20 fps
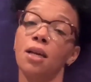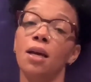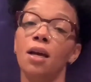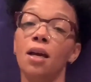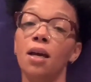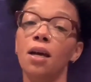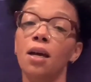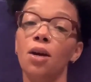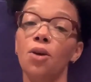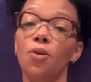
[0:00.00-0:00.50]

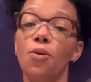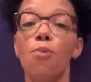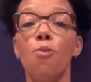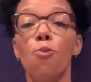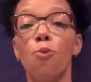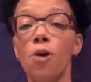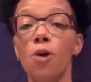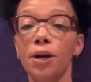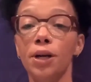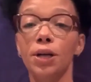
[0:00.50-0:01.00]
1 credit
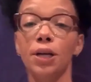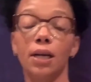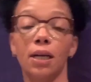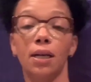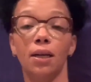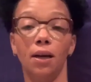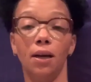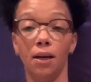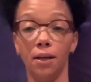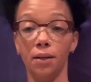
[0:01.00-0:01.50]
card,
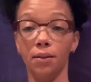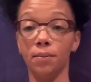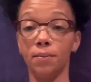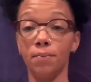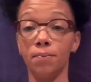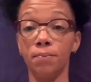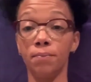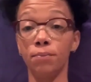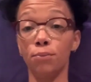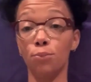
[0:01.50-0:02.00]

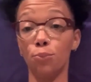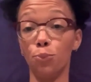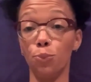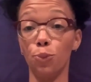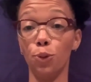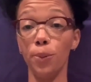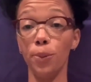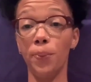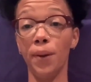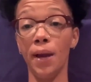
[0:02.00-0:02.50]
we're paying
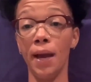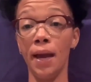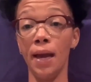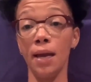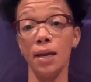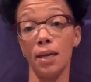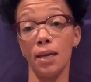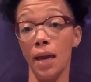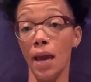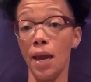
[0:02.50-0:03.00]
cable
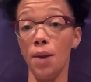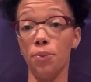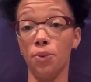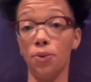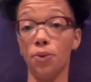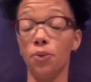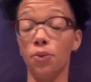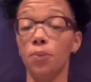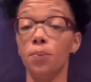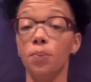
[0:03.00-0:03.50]

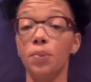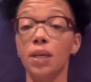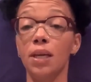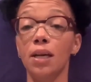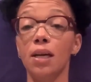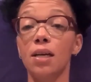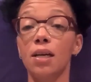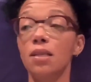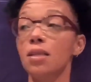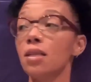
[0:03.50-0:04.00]
because
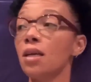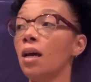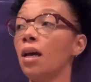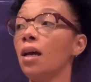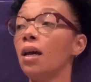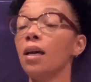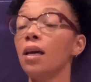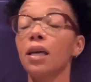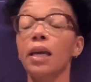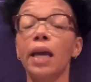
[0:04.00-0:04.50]

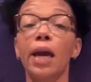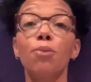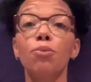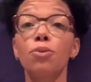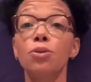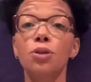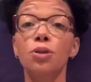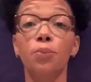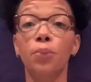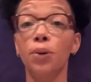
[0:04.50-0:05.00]
cable's a bill we're
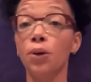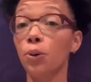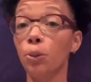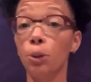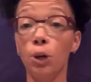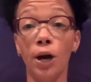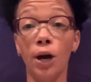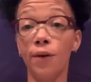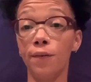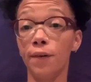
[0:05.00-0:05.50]
already
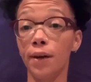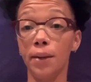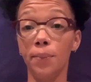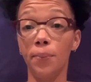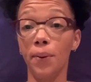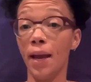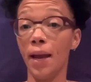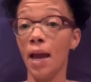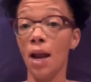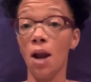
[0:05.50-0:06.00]
paying
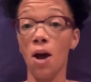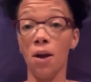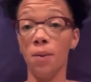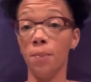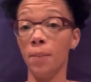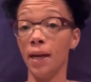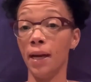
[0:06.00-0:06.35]
automatically every